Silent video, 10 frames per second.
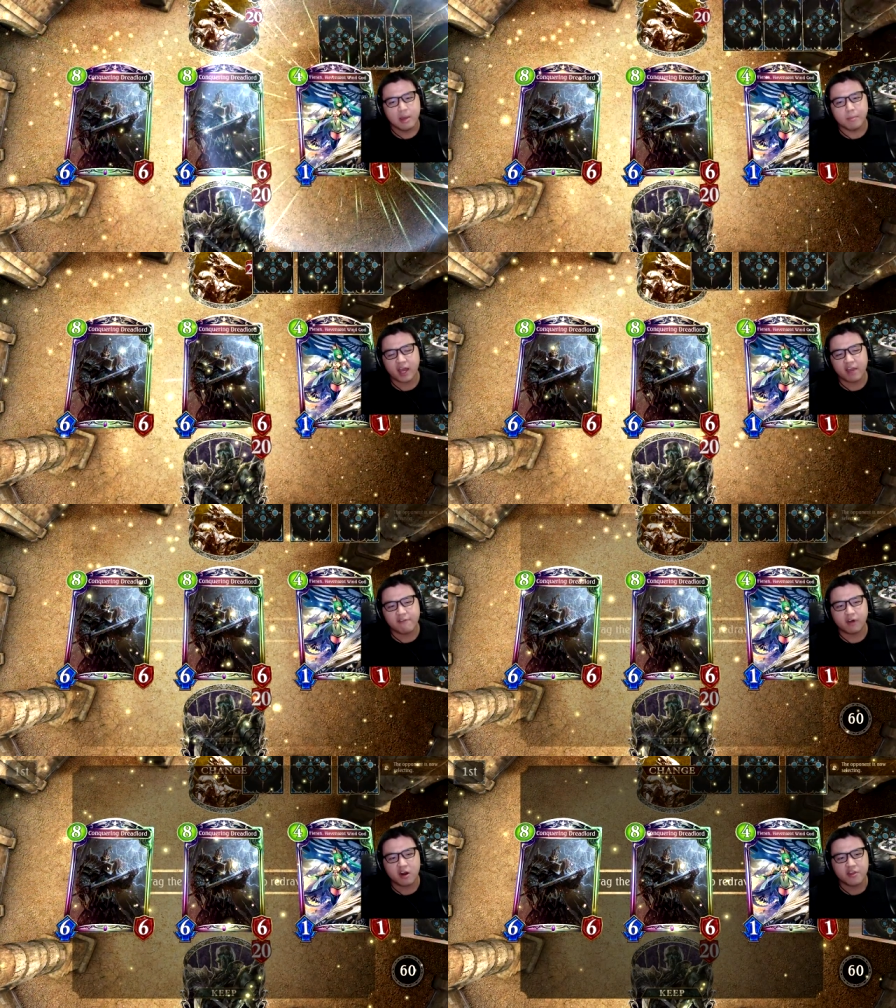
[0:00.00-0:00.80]
by
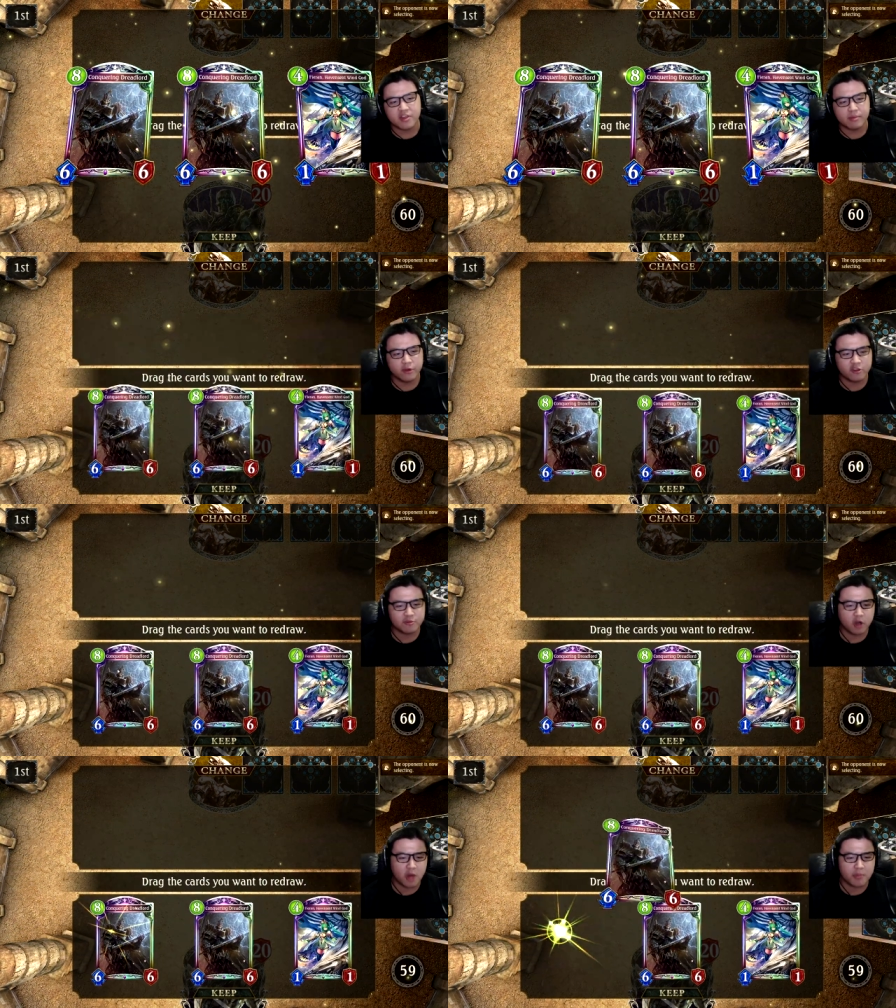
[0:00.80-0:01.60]
far the most
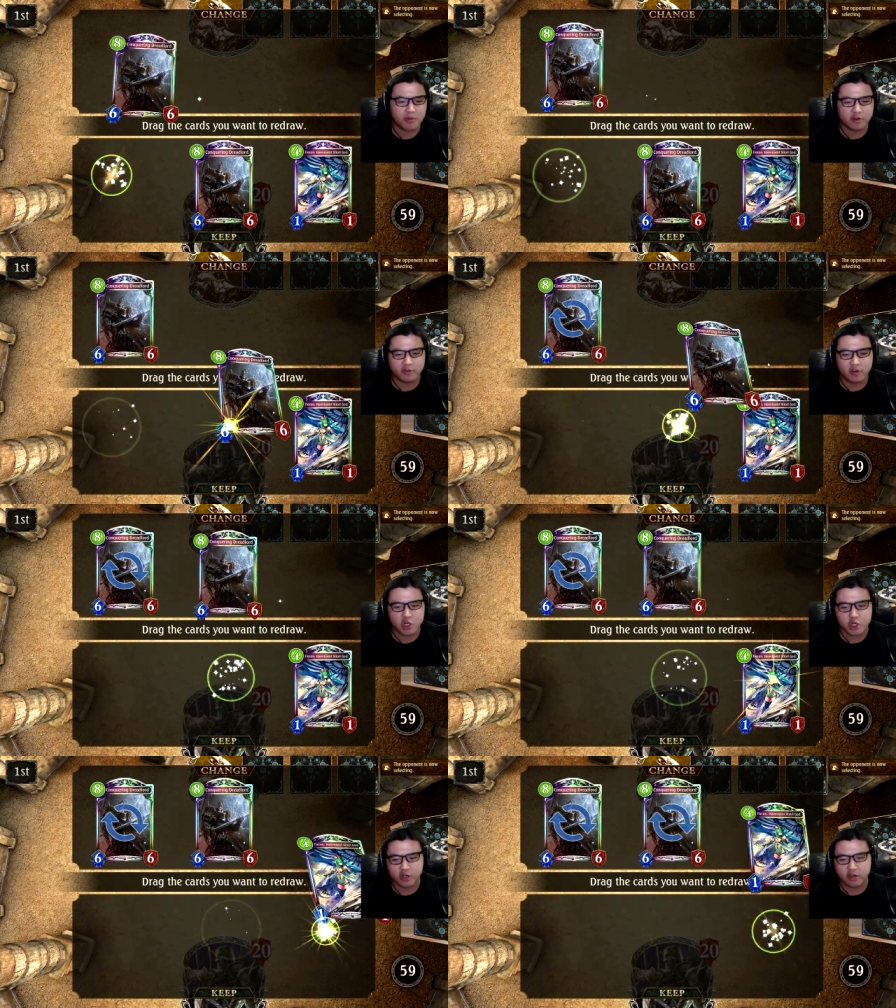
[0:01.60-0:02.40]
popular
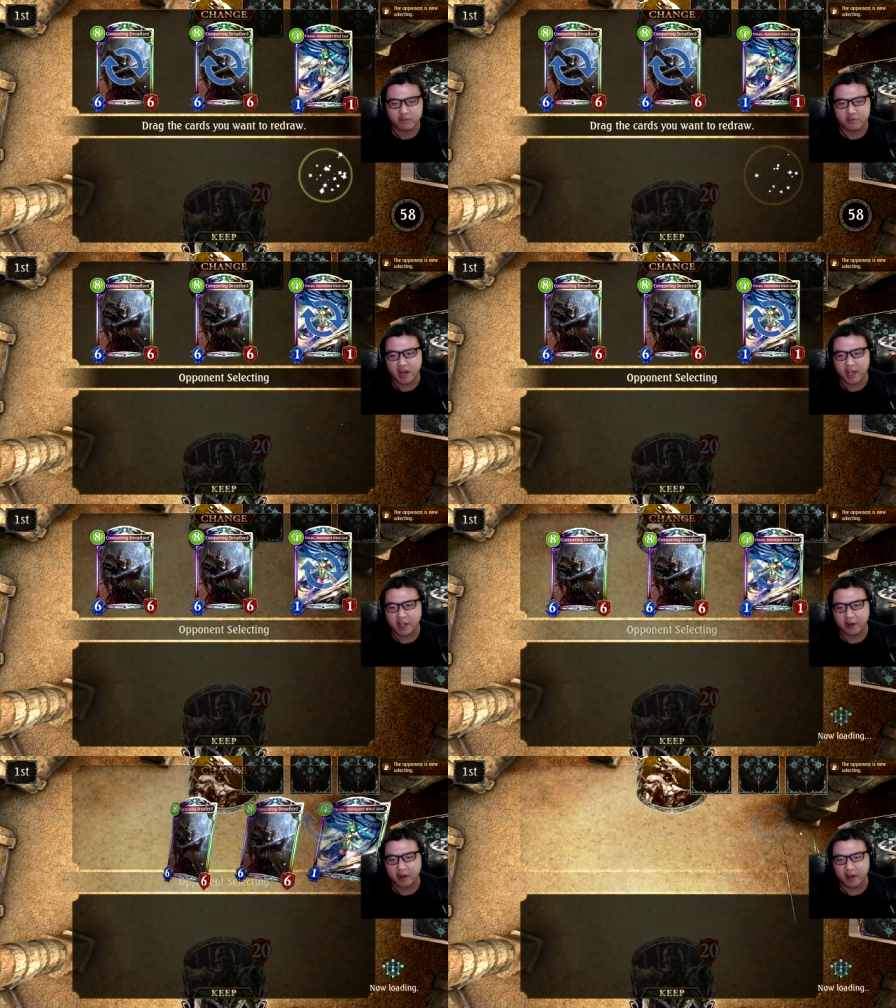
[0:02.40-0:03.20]
version of
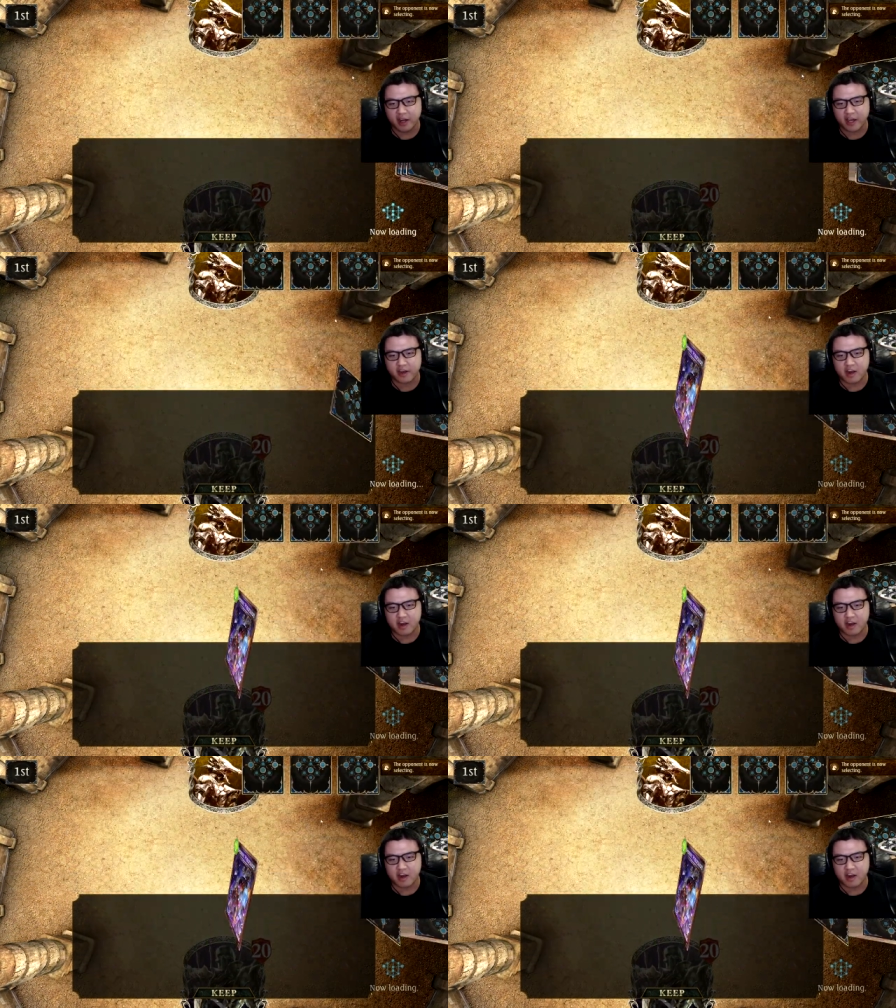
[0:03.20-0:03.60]
Dragon on Ladder.